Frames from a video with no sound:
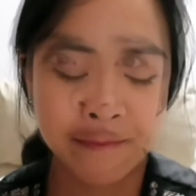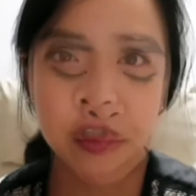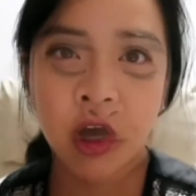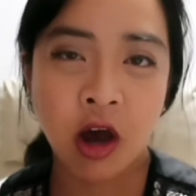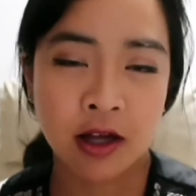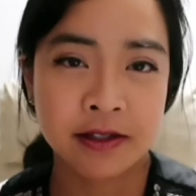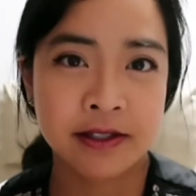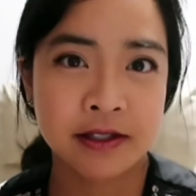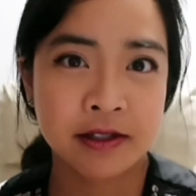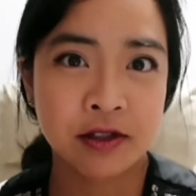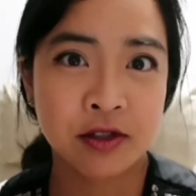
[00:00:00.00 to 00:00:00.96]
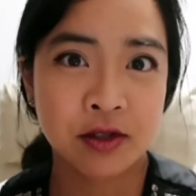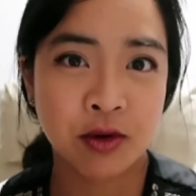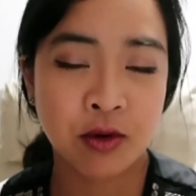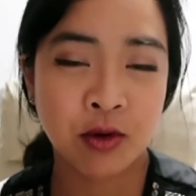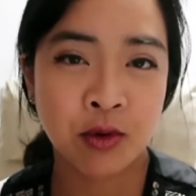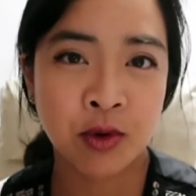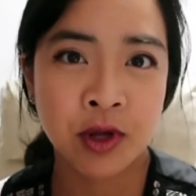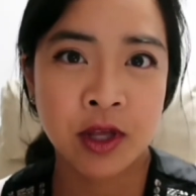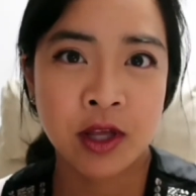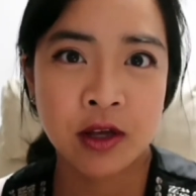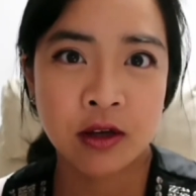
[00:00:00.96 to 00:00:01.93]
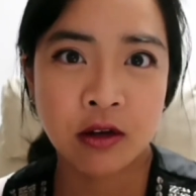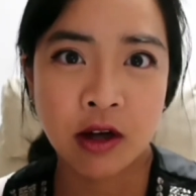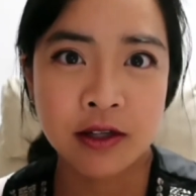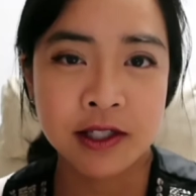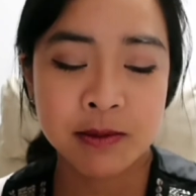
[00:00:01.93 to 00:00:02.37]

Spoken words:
Cost. So cost